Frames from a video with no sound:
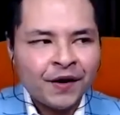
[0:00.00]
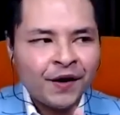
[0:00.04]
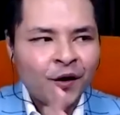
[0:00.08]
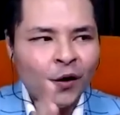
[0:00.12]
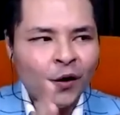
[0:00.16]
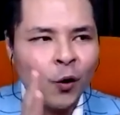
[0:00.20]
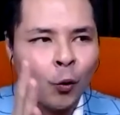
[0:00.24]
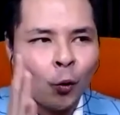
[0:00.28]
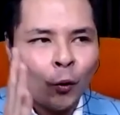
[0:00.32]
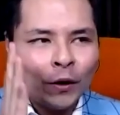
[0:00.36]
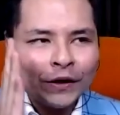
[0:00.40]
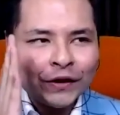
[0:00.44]

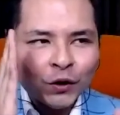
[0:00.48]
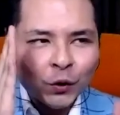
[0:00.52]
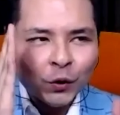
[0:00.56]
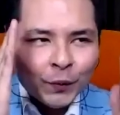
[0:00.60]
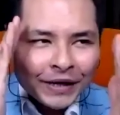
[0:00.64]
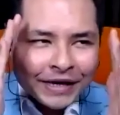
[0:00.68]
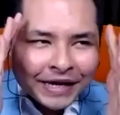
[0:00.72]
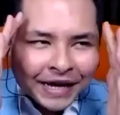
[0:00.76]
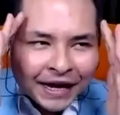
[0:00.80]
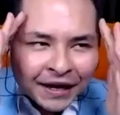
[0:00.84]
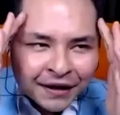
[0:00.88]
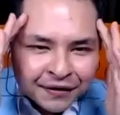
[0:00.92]
What do
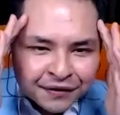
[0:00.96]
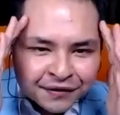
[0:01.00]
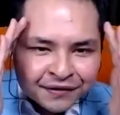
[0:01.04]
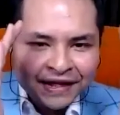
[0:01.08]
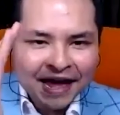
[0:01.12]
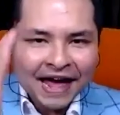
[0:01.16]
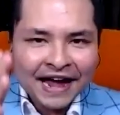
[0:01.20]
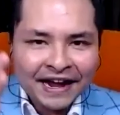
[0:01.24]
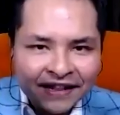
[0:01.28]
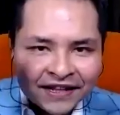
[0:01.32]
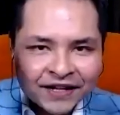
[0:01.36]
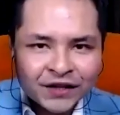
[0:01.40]
we
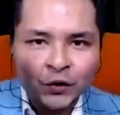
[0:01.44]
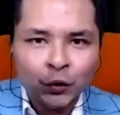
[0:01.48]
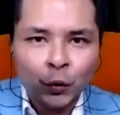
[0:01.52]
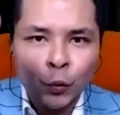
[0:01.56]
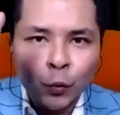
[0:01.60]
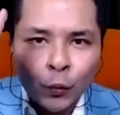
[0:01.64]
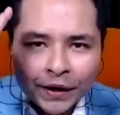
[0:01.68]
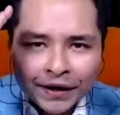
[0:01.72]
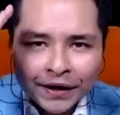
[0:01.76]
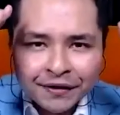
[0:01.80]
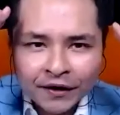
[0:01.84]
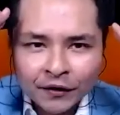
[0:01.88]
exactly do?
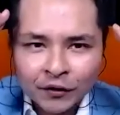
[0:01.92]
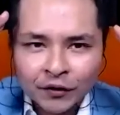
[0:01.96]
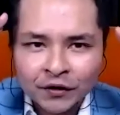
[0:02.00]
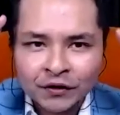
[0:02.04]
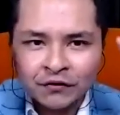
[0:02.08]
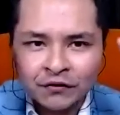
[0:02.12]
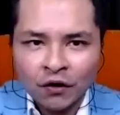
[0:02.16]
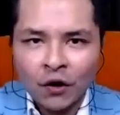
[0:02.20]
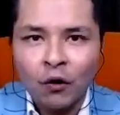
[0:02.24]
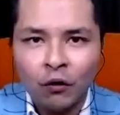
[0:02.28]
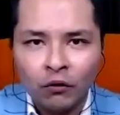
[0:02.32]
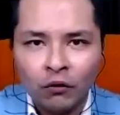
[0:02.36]
What is our
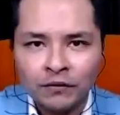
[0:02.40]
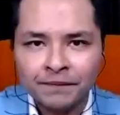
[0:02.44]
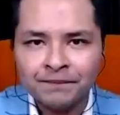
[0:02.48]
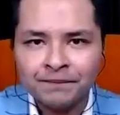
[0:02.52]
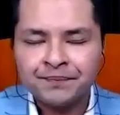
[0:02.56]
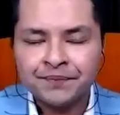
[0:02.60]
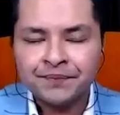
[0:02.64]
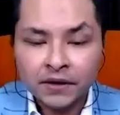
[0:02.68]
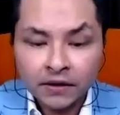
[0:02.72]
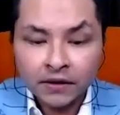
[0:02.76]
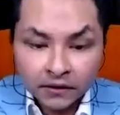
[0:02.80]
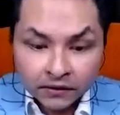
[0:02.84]
goal?
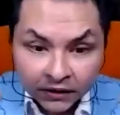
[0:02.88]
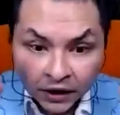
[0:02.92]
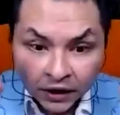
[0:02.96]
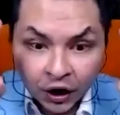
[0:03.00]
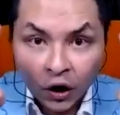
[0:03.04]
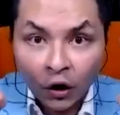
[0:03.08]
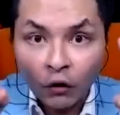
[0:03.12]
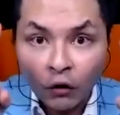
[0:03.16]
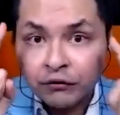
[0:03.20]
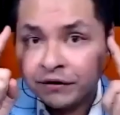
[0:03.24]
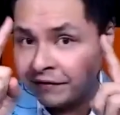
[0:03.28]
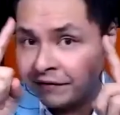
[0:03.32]
The
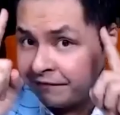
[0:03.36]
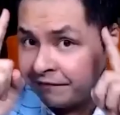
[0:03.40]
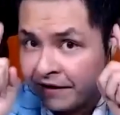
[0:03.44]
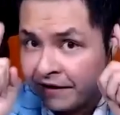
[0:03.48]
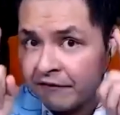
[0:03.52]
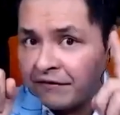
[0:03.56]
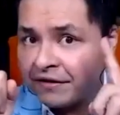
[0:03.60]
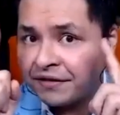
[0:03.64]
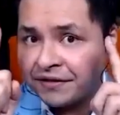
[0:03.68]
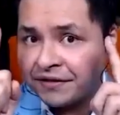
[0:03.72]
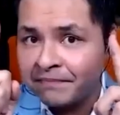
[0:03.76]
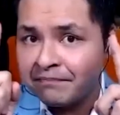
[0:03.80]
goal is
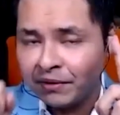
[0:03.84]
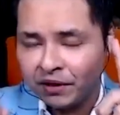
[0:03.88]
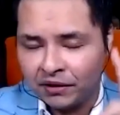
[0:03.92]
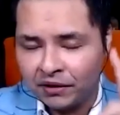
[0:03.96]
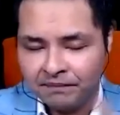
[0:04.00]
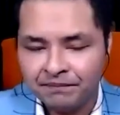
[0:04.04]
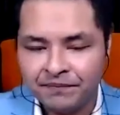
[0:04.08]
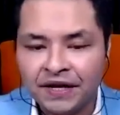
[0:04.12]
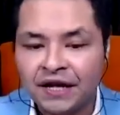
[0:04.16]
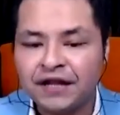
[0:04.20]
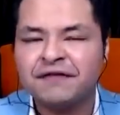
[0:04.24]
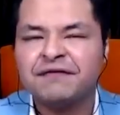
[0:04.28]
very simple.
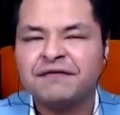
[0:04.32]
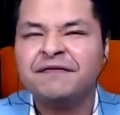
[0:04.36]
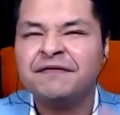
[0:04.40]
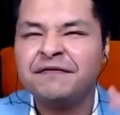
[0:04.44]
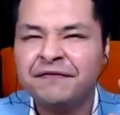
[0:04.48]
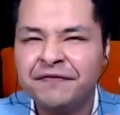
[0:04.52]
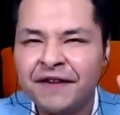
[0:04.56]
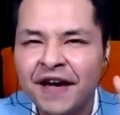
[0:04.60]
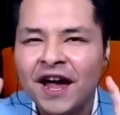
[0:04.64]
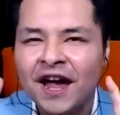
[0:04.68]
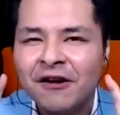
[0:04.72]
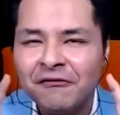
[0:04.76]
It's
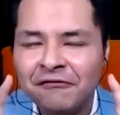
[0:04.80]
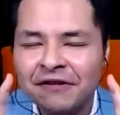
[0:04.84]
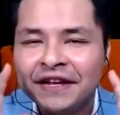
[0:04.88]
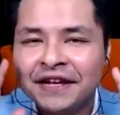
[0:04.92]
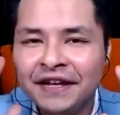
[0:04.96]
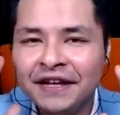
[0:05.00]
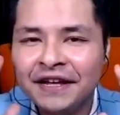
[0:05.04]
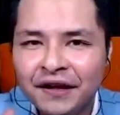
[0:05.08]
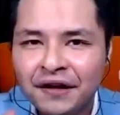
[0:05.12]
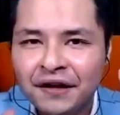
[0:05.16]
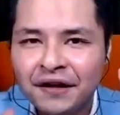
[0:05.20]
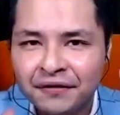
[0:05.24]
very
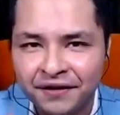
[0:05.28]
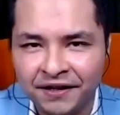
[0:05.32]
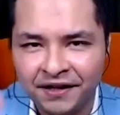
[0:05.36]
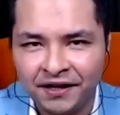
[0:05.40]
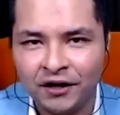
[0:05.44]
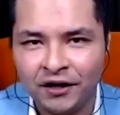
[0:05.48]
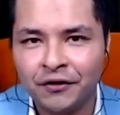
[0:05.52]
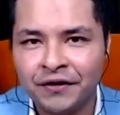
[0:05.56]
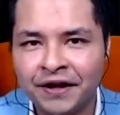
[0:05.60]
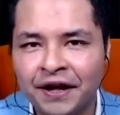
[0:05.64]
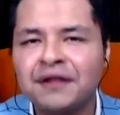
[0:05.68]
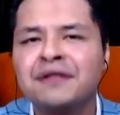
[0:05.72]
easy,
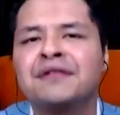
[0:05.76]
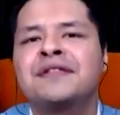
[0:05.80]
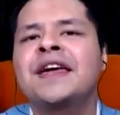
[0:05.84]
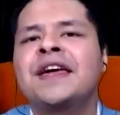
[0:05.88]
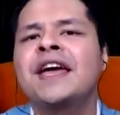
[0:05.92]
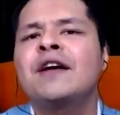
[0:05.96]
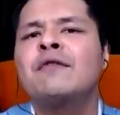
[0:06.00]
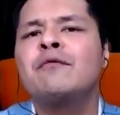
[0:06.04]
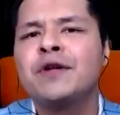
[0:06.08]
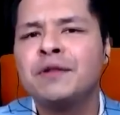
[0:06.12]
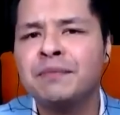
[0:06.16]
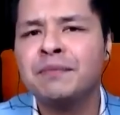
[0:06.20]
okay? Say
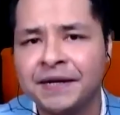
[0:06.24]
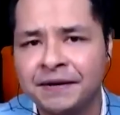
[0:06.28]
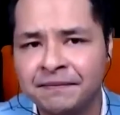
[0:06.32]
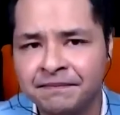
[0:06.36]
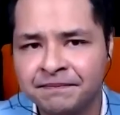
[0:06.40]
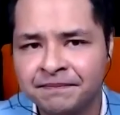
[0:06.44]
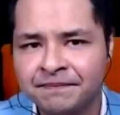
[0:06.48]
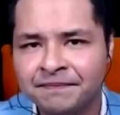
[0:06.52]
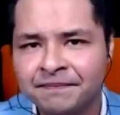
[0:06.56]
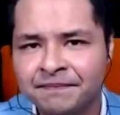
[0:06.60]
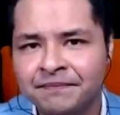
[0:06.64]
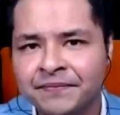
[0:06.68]
it with me.
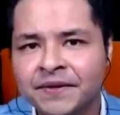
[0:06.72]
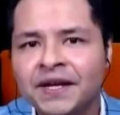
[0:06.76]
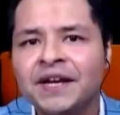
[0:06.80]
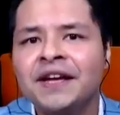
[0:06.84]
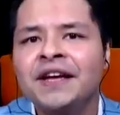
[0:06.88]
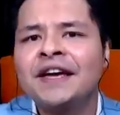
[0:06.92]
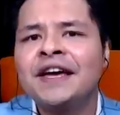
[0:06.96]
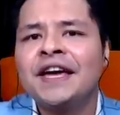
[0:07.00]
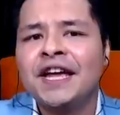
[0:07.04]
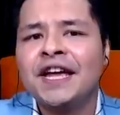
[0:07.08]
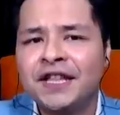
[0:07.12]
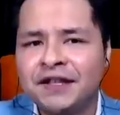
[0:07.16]

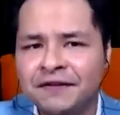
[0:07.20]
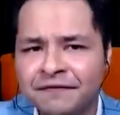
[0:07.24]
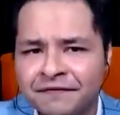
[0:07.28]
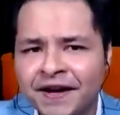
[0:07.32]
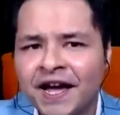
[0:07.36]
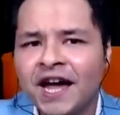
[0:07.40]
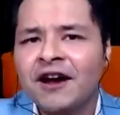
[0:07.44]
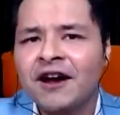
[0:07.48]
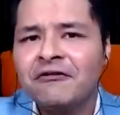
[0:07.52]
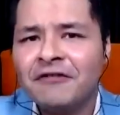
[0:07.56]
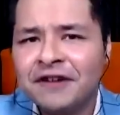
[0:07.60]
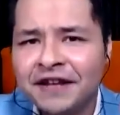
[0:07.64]
It's
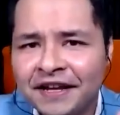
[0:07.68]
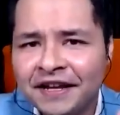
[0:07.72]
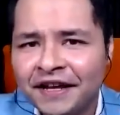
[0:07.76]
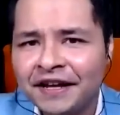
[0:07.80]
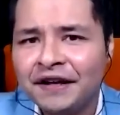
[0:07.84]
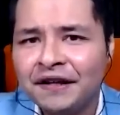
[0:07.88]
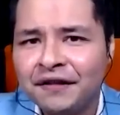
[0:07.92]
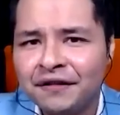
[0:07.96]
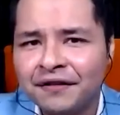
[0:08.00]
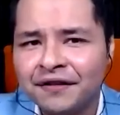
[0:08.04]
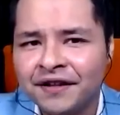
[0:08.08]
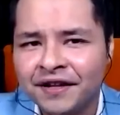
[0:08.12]
very
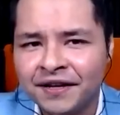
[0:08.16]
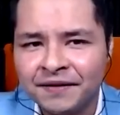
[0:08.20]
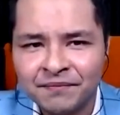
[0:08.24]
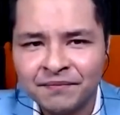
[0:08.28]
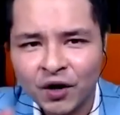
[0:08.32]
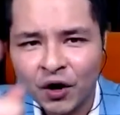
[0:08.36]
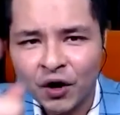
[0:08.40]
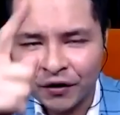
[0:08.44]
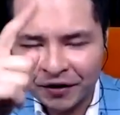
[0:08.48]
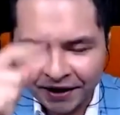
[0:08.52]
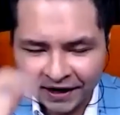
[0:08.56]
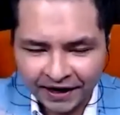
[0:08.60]
easy.
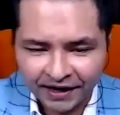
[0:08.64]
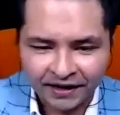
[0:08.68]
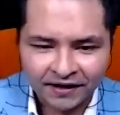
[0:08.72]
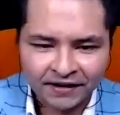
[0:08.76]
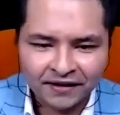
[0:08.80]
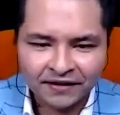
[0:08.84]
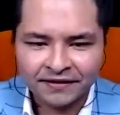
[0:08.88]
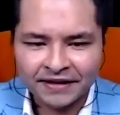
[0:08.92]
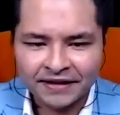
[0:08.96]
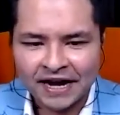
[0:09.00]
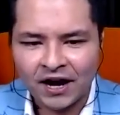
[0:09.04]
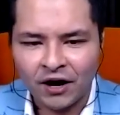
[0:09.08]
Okay,
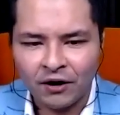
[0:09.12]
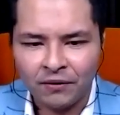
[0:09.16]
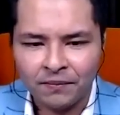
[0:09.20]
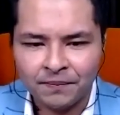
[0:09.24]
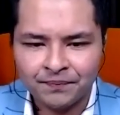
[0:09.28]
now,